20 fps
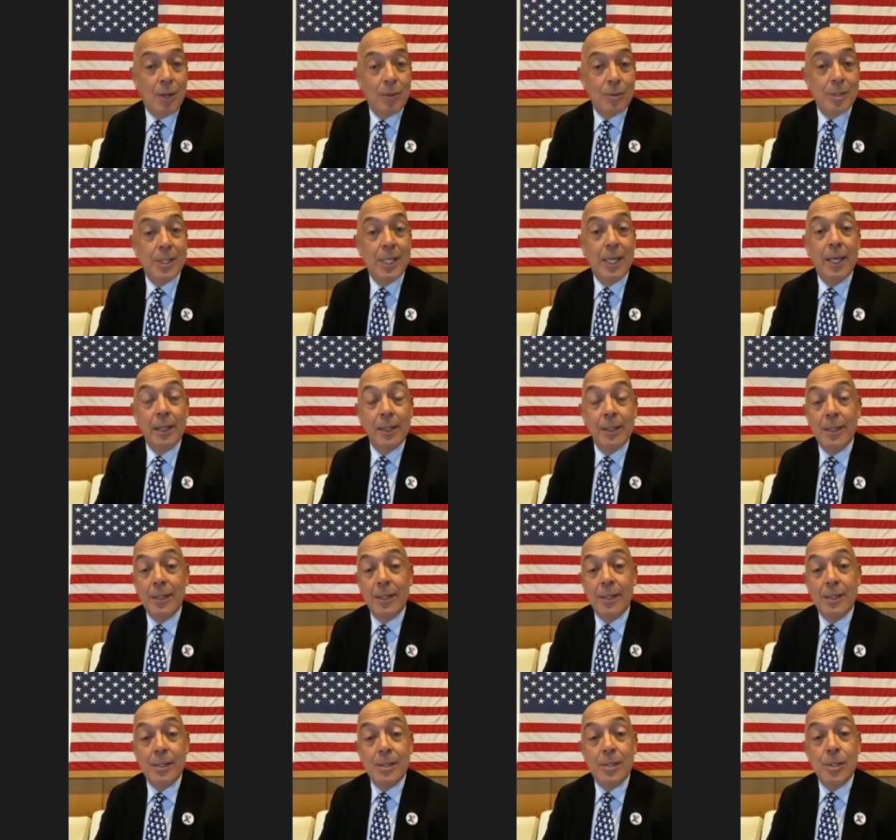to
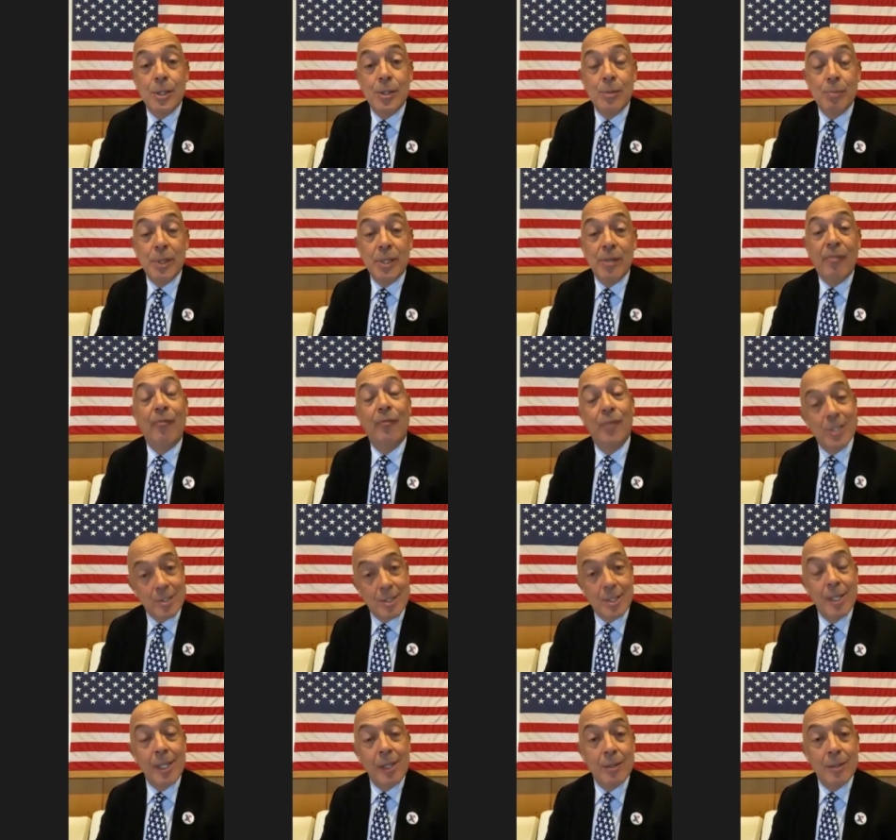to be
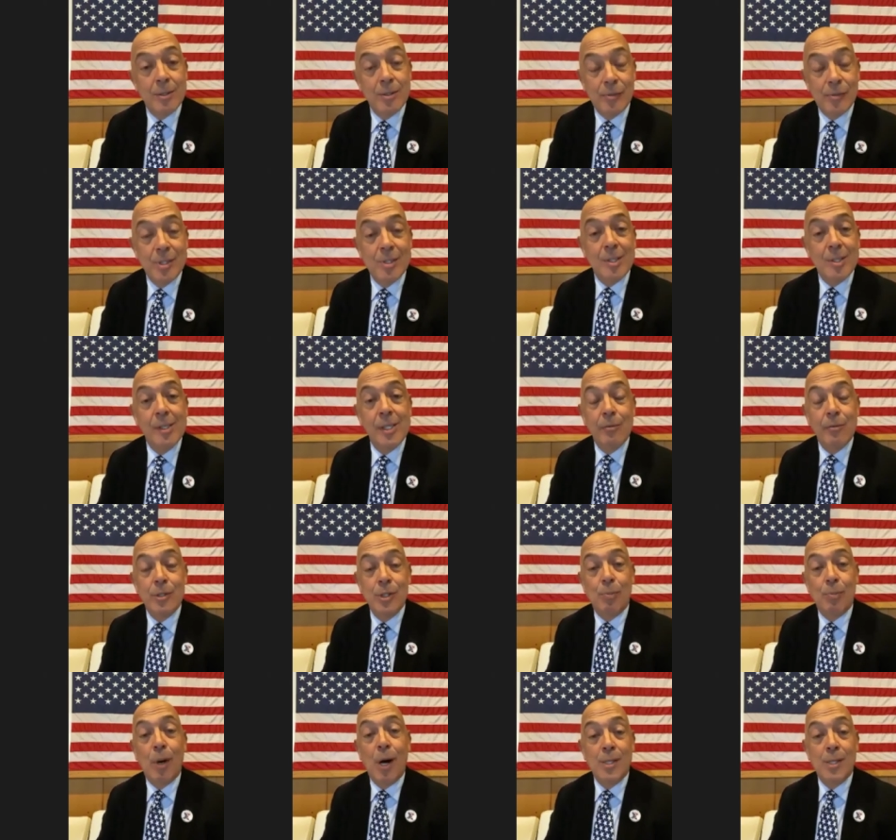fiscal, fiscally
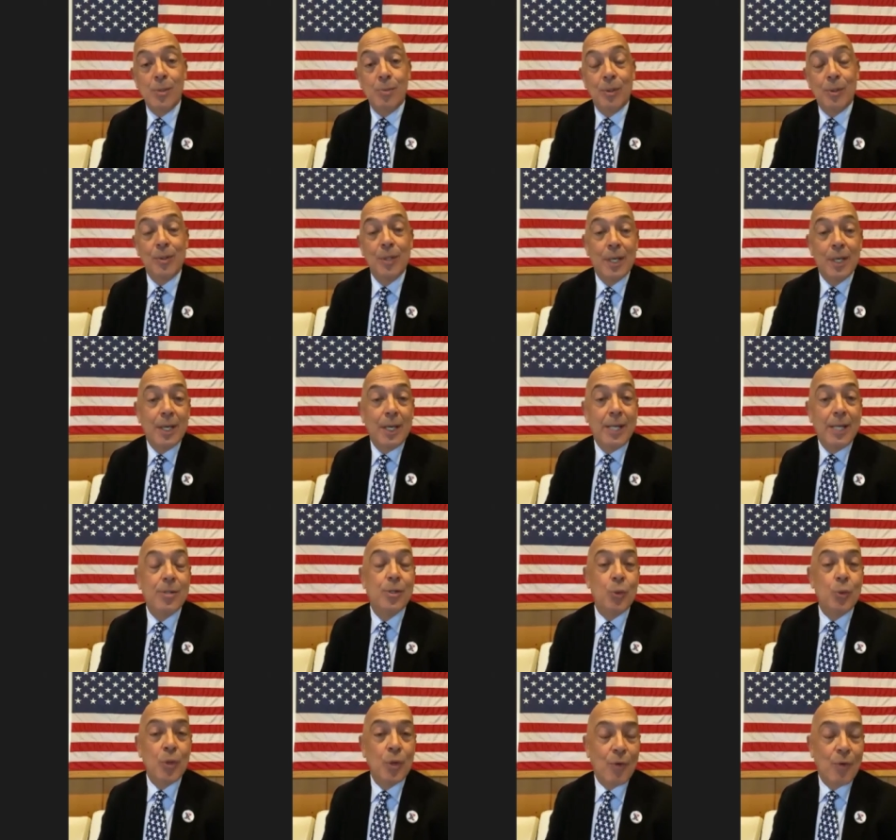responsible and
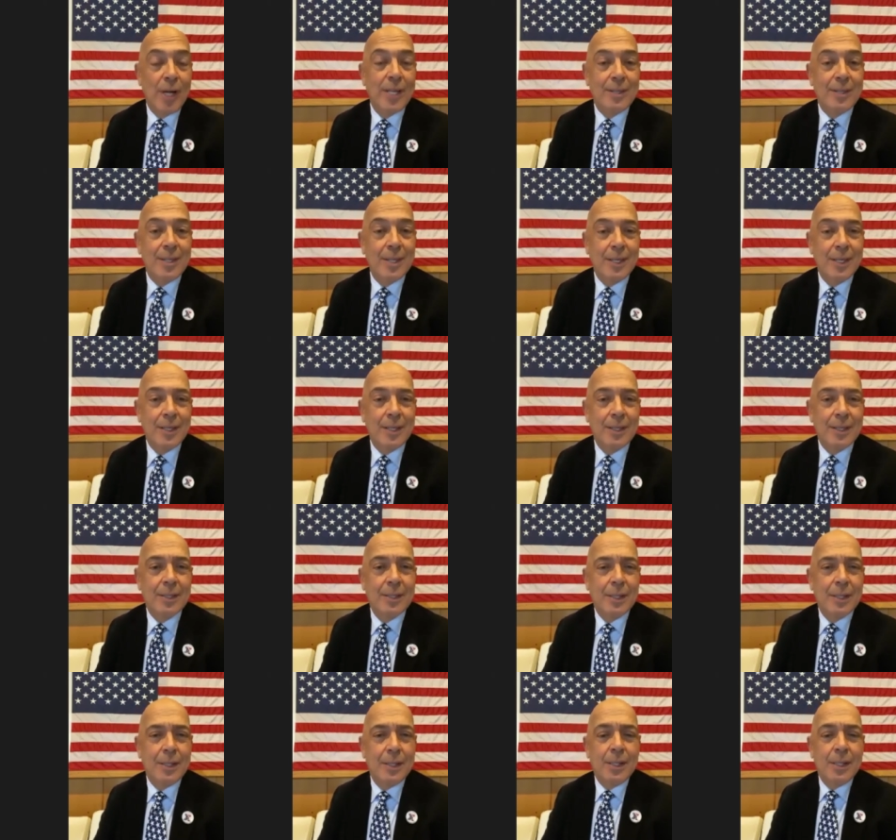do the right thing.
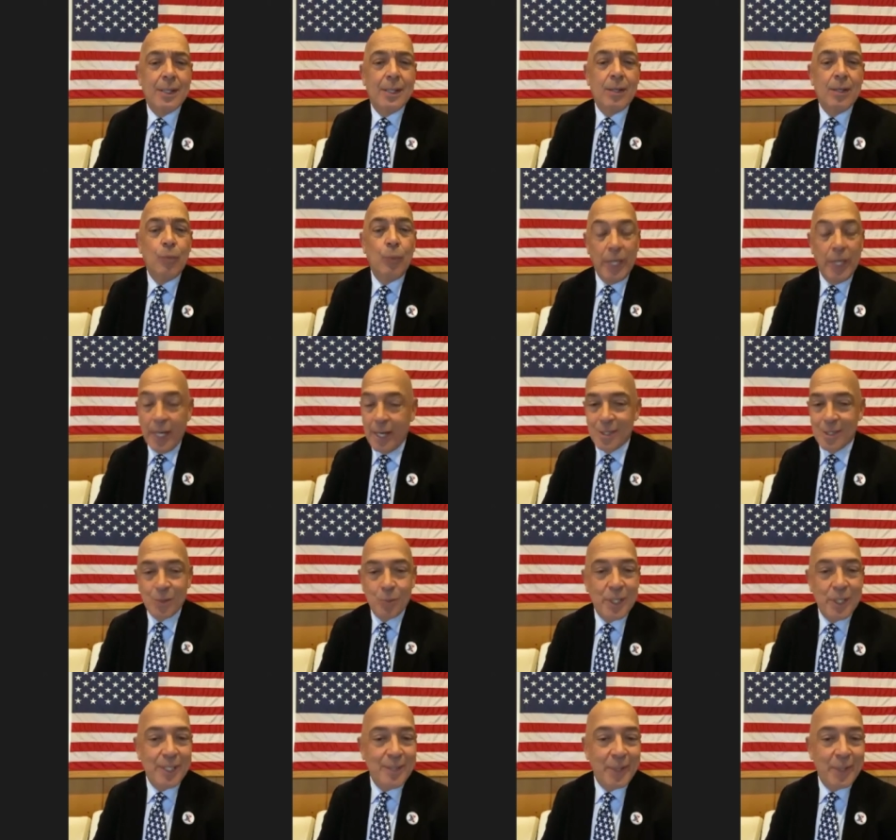We, yes,
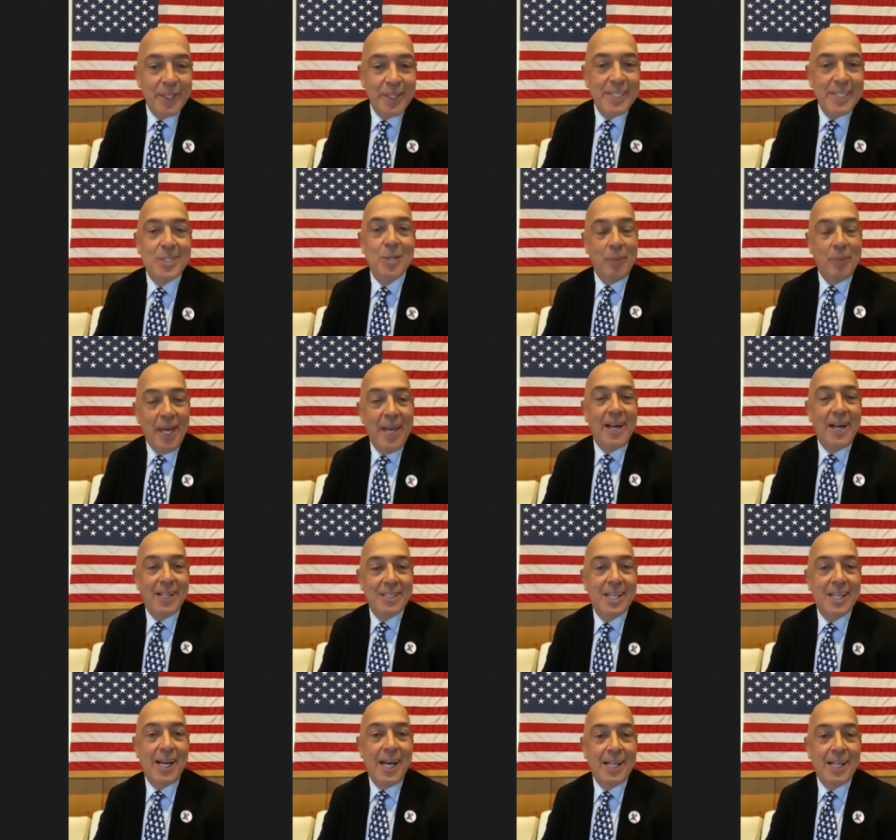we, we need to pay our
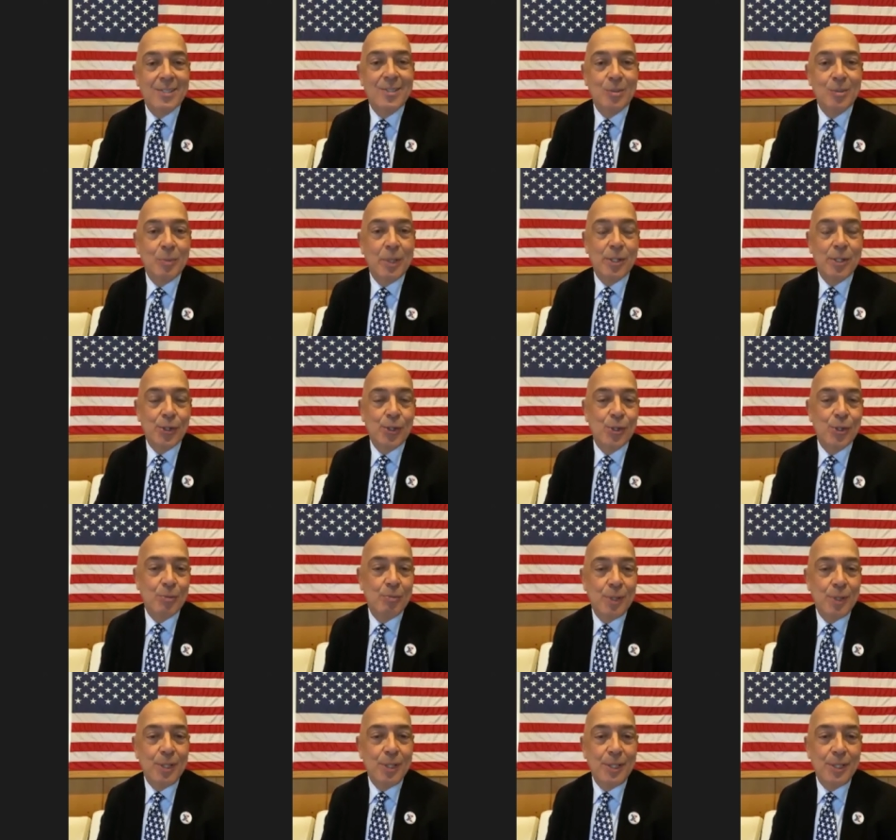taxes, but it should
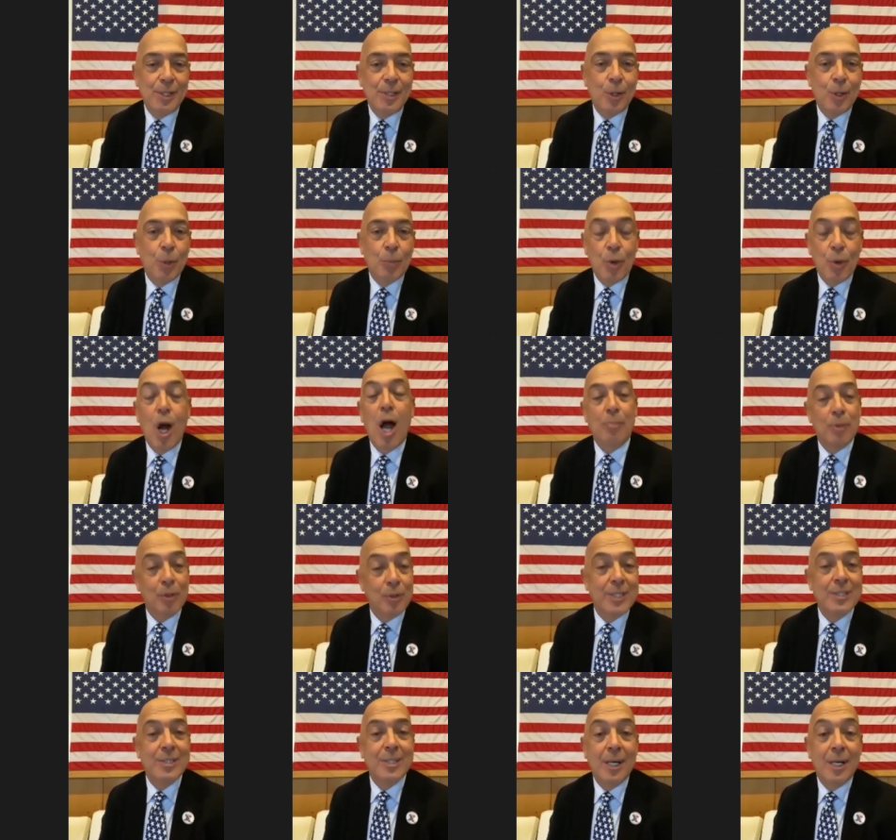be, you know,
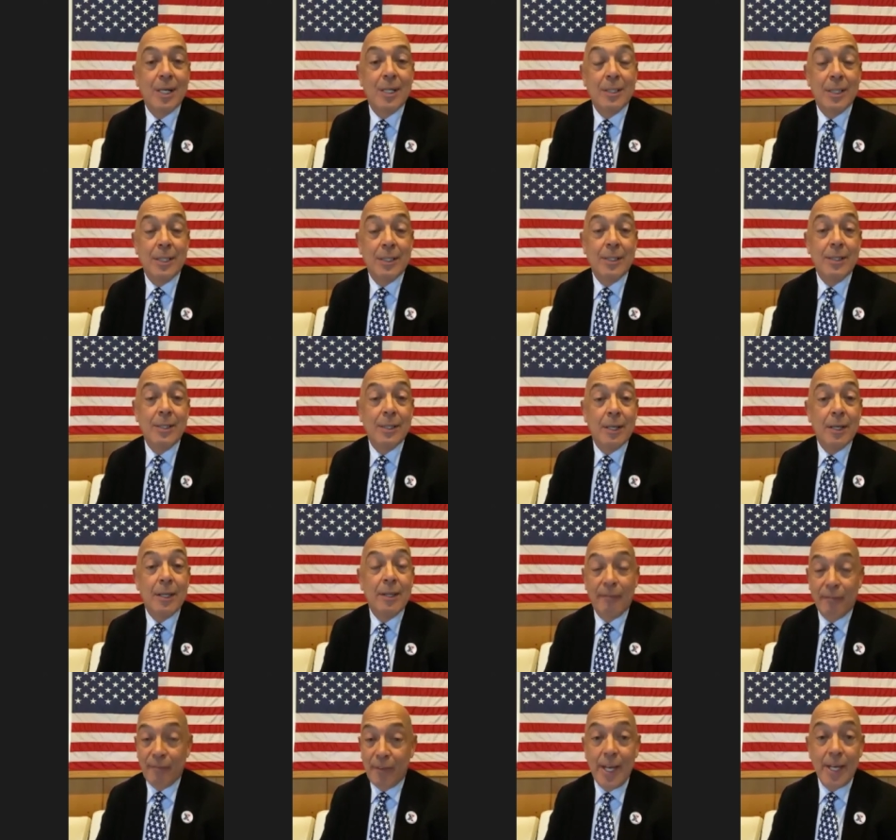properly done and
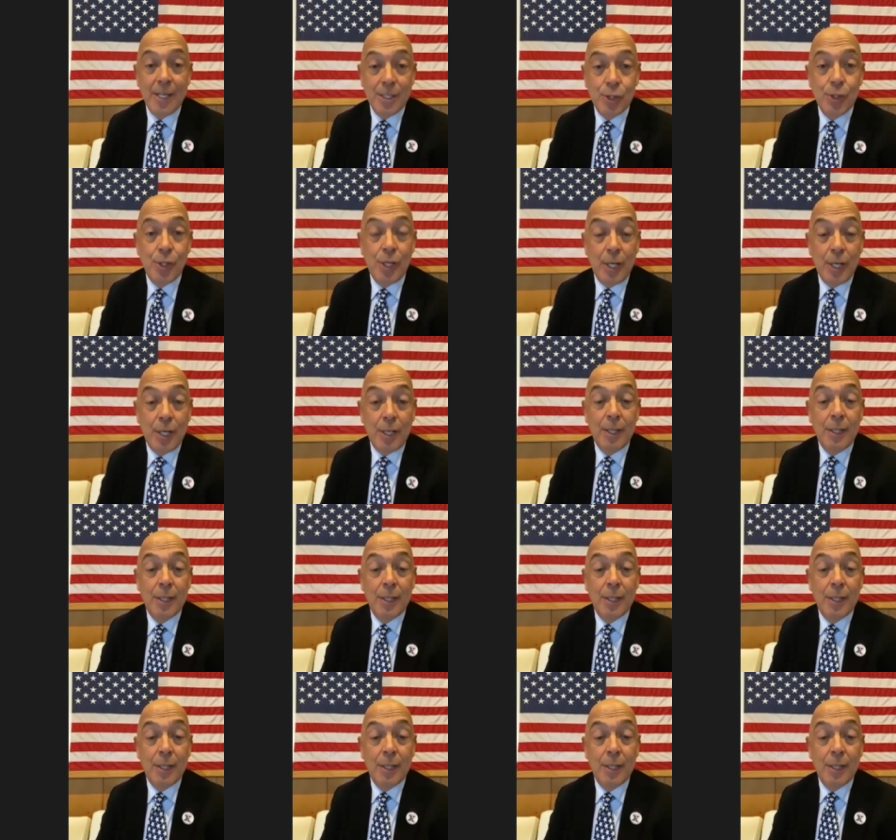the fair share.